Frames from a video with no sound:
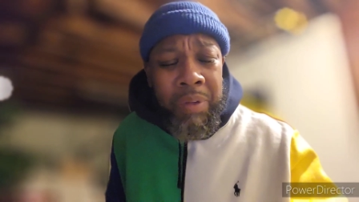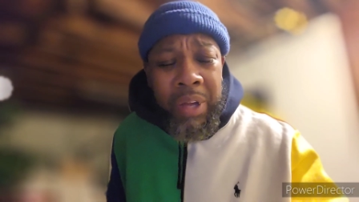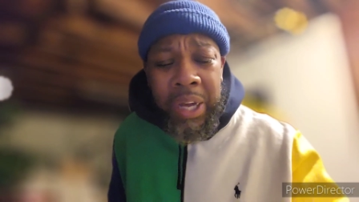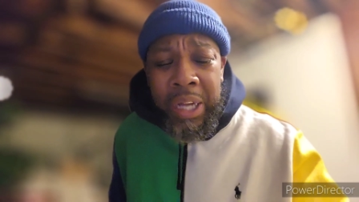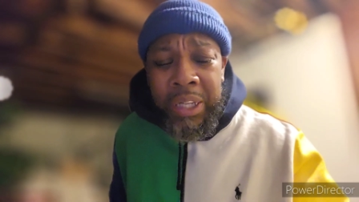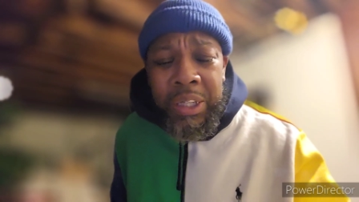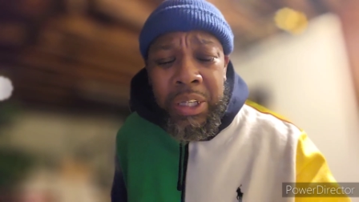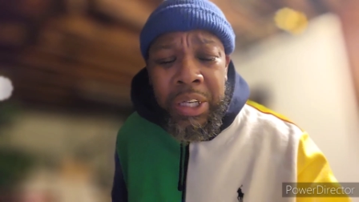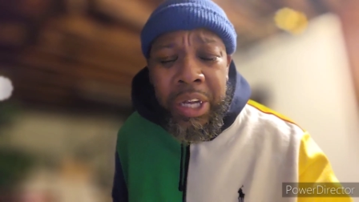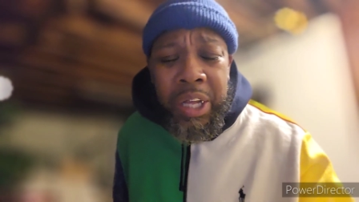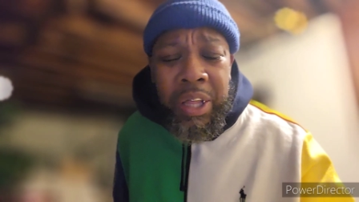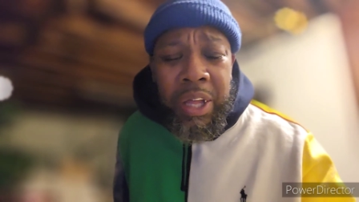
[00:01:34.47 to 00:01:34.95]

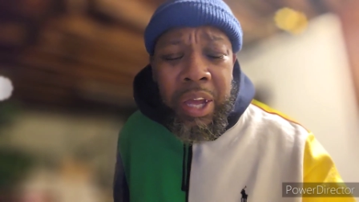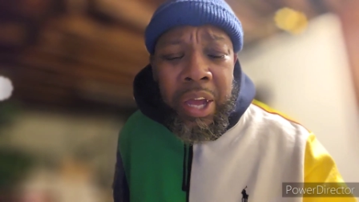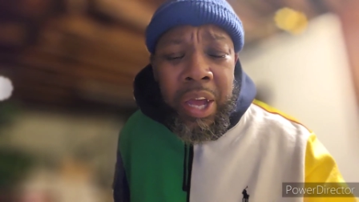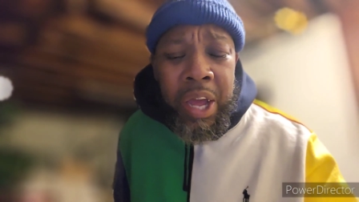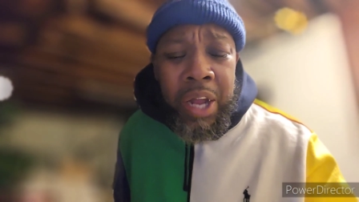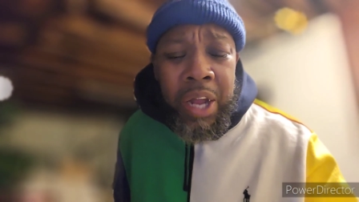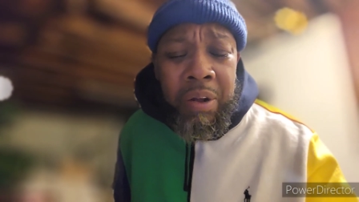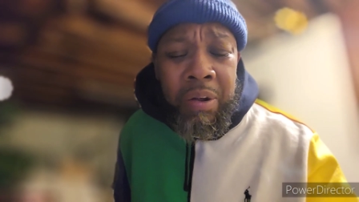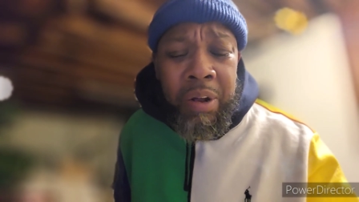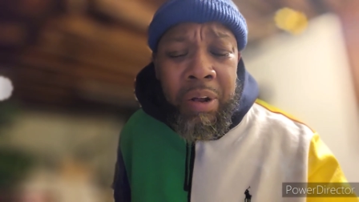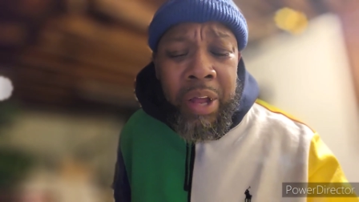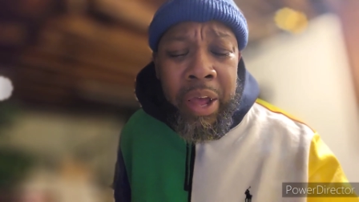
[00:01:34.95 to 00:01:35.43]
That's neither
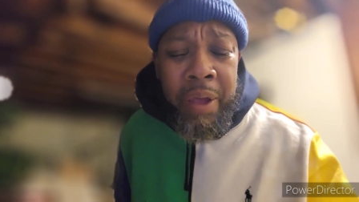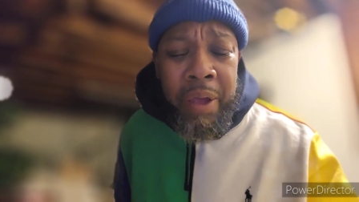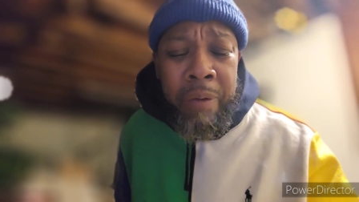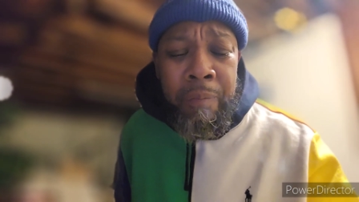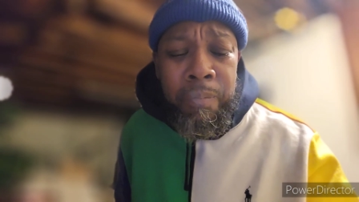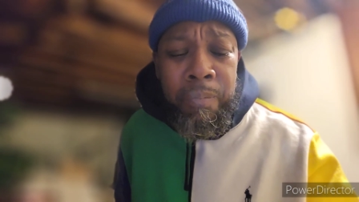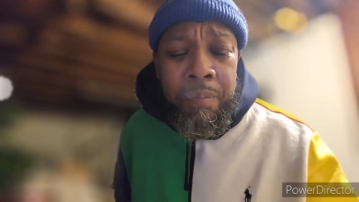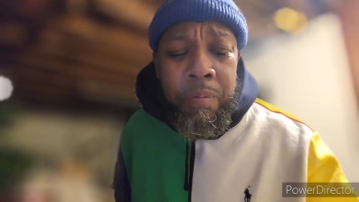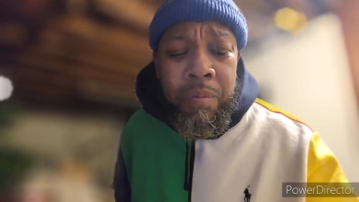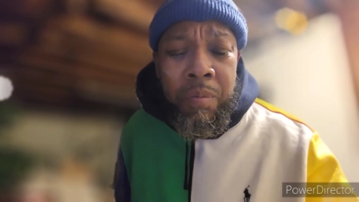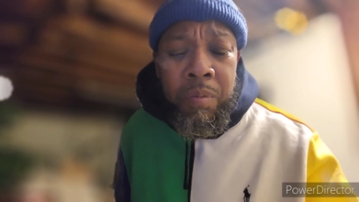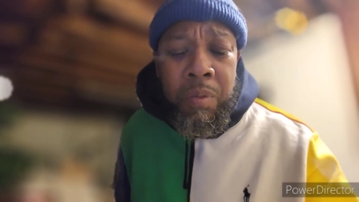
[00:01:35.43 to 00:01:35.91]
here nor there.
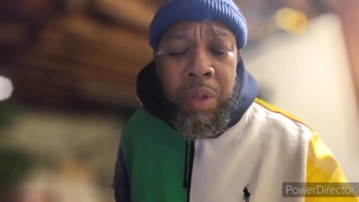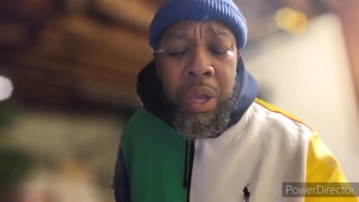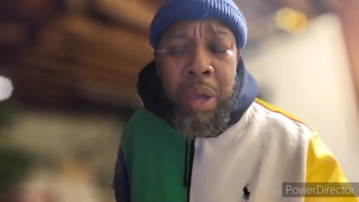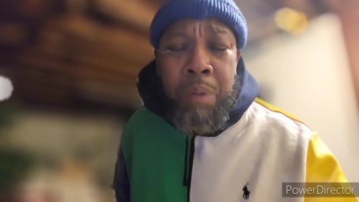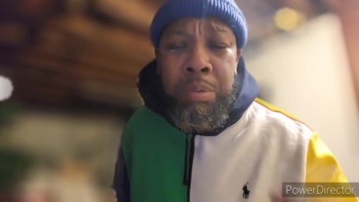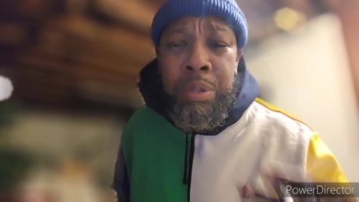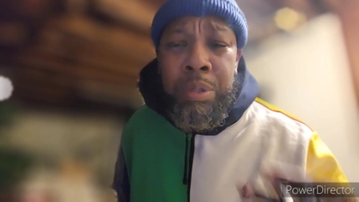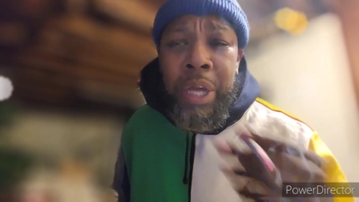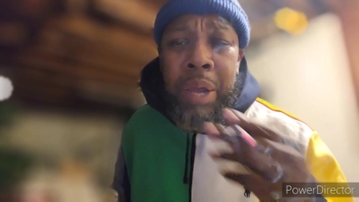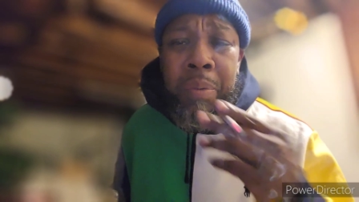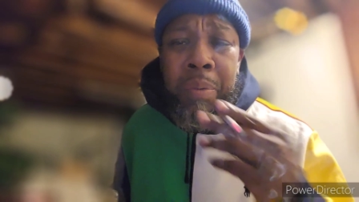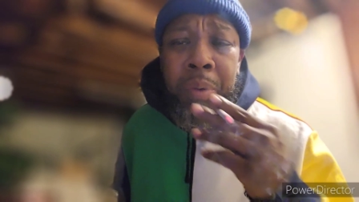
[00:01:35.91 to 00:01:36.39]
I
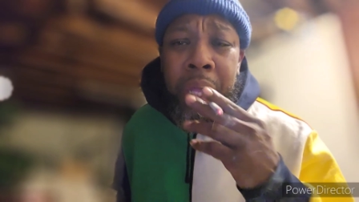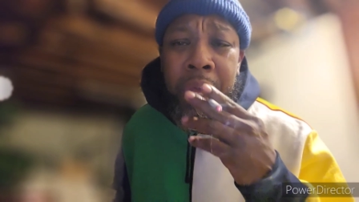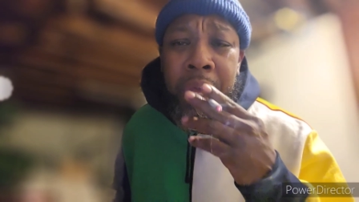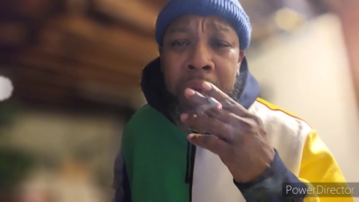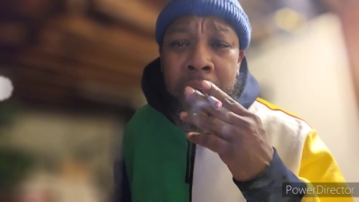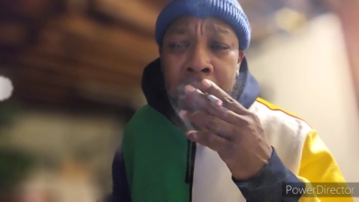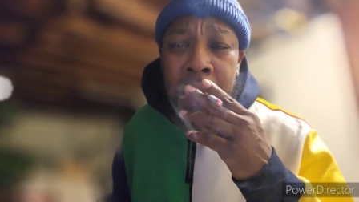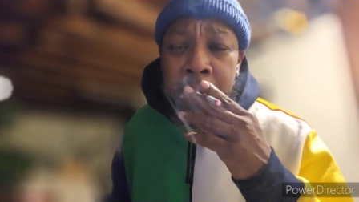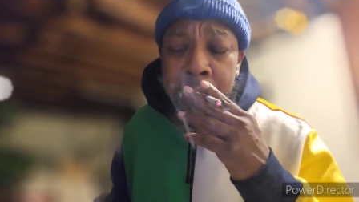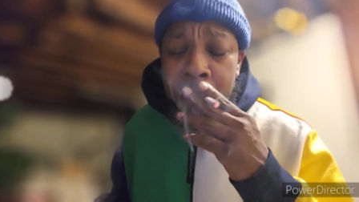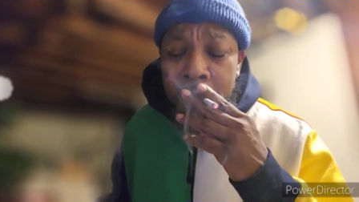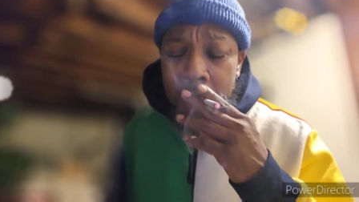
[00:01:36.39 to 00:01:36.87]
was able to
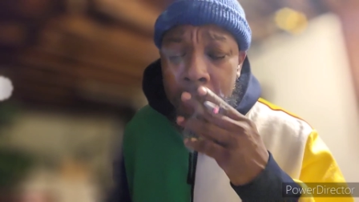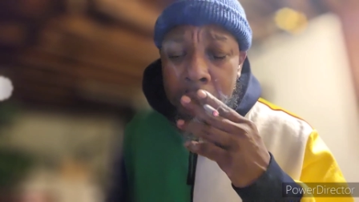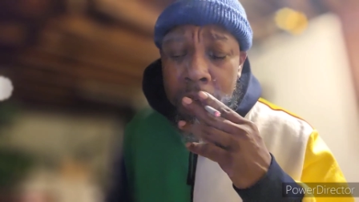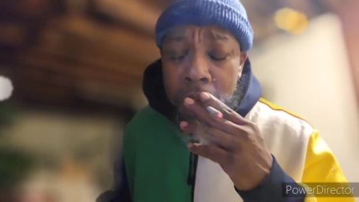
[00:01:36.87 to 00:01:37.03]
get him.